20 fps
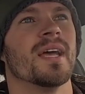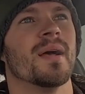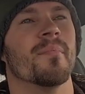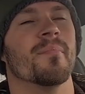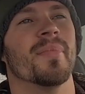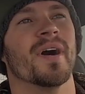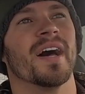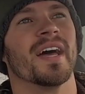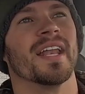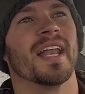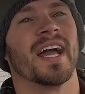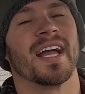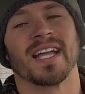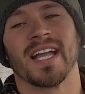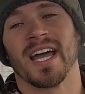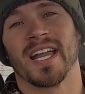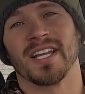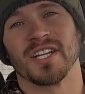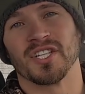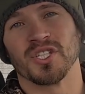But I
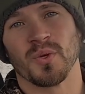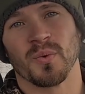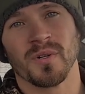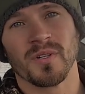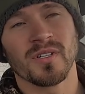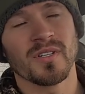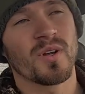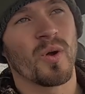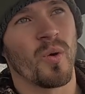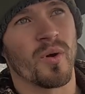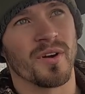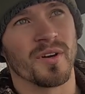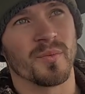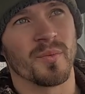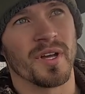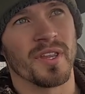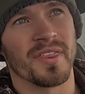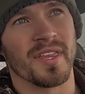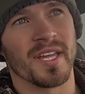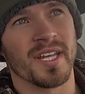got a shorter cord
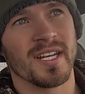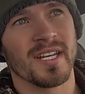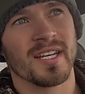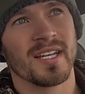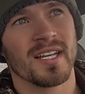with it.